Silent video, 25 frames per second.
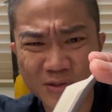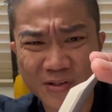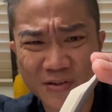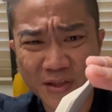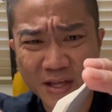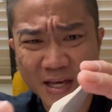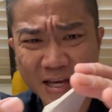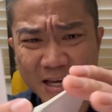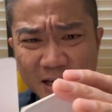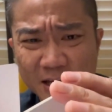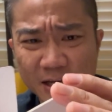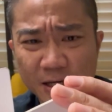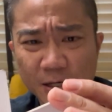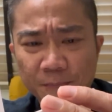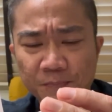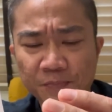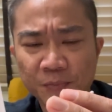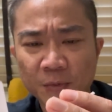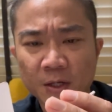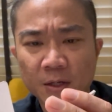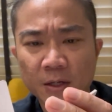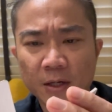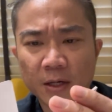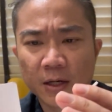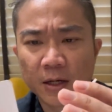there,
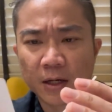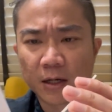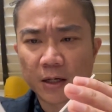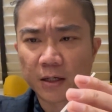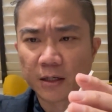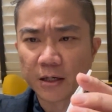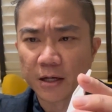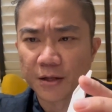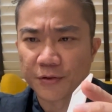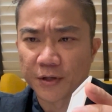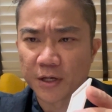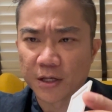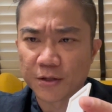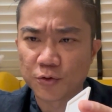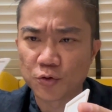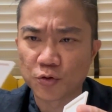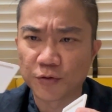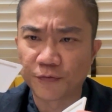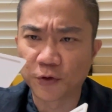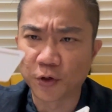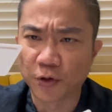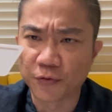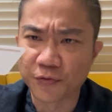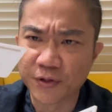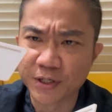and then
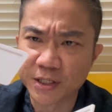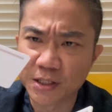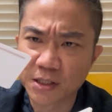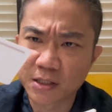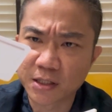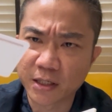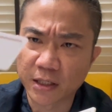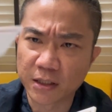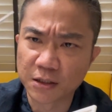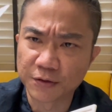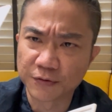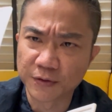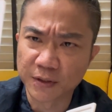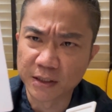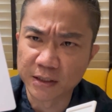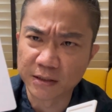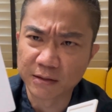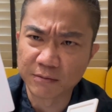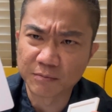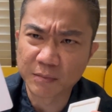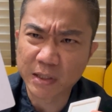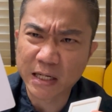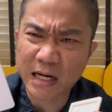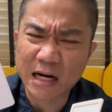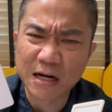you've got this kind of a
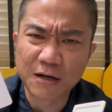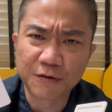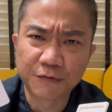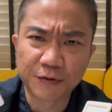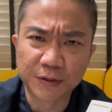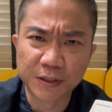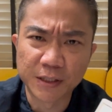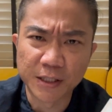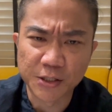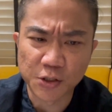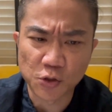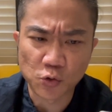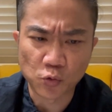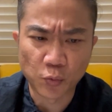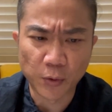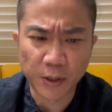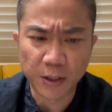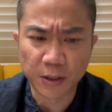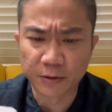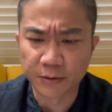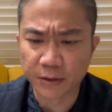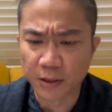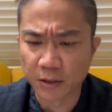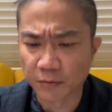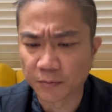cover as
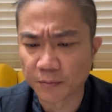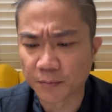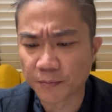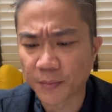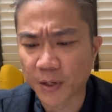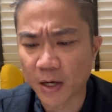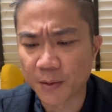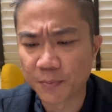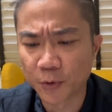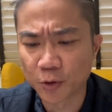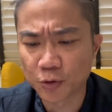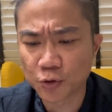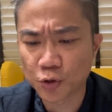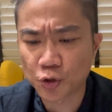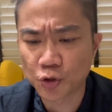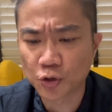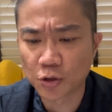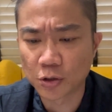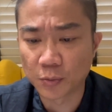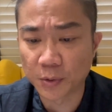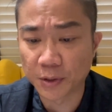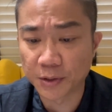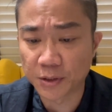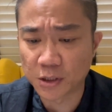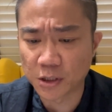well. Now, I'm not
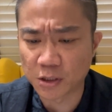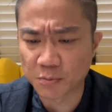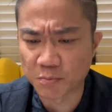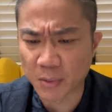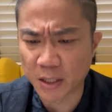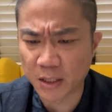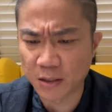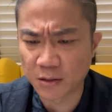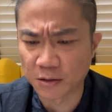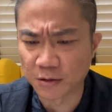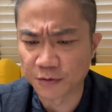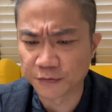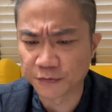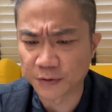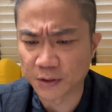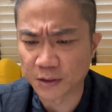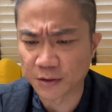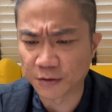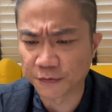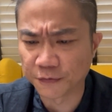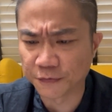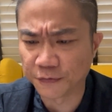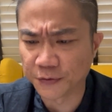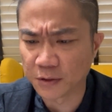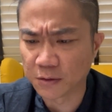sure what this is made of.
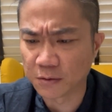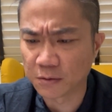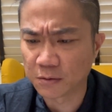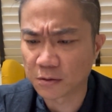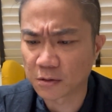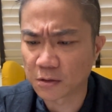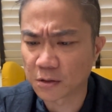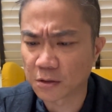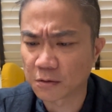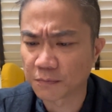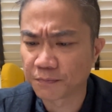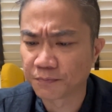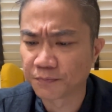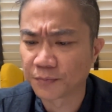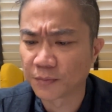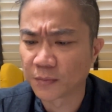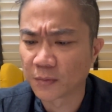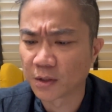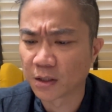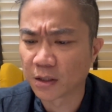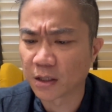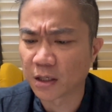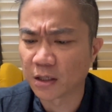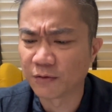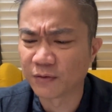It feels
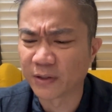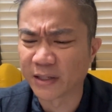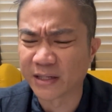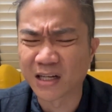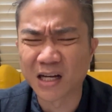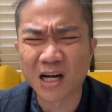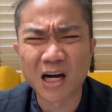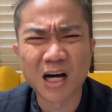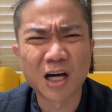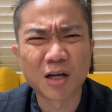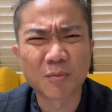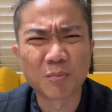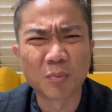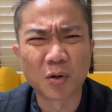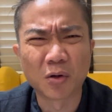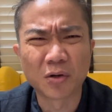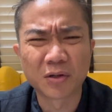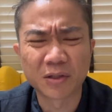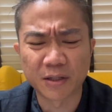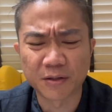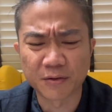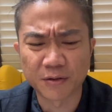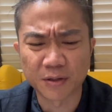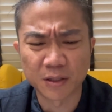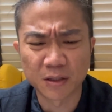kind of like
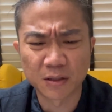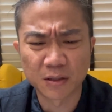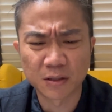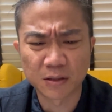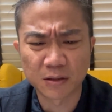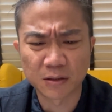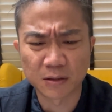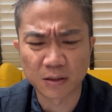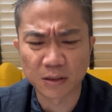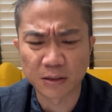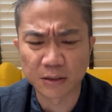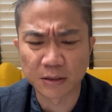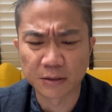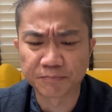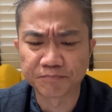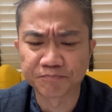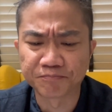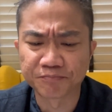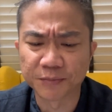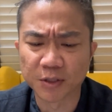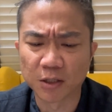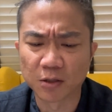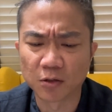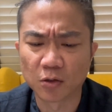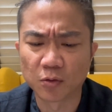cardboard, I think,
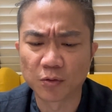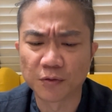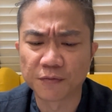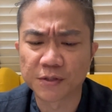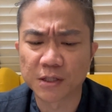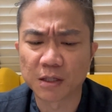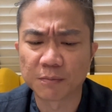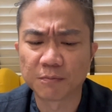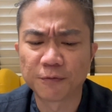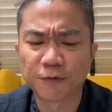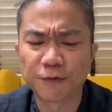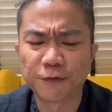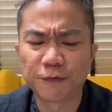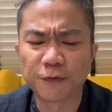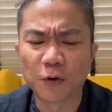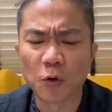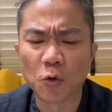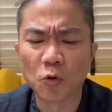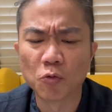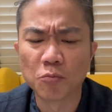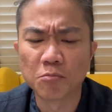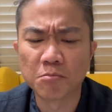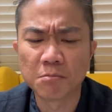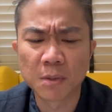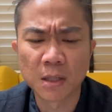along with some
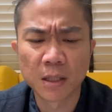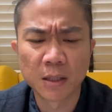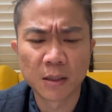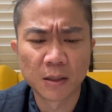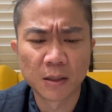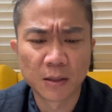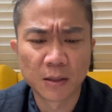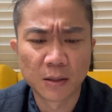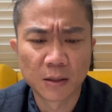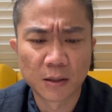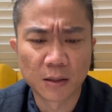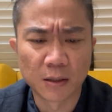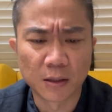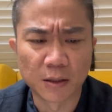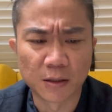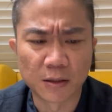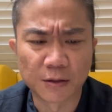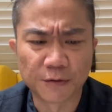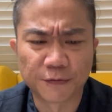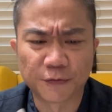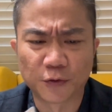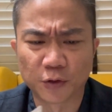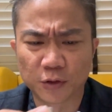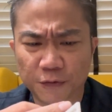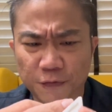foam
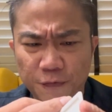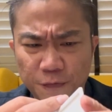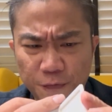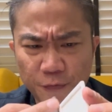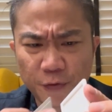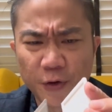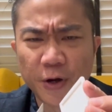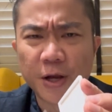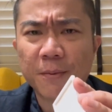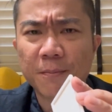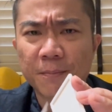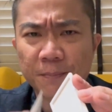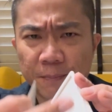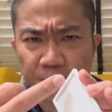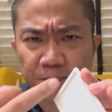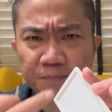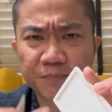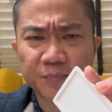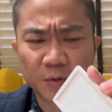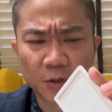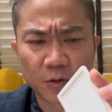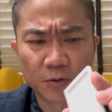for the frame.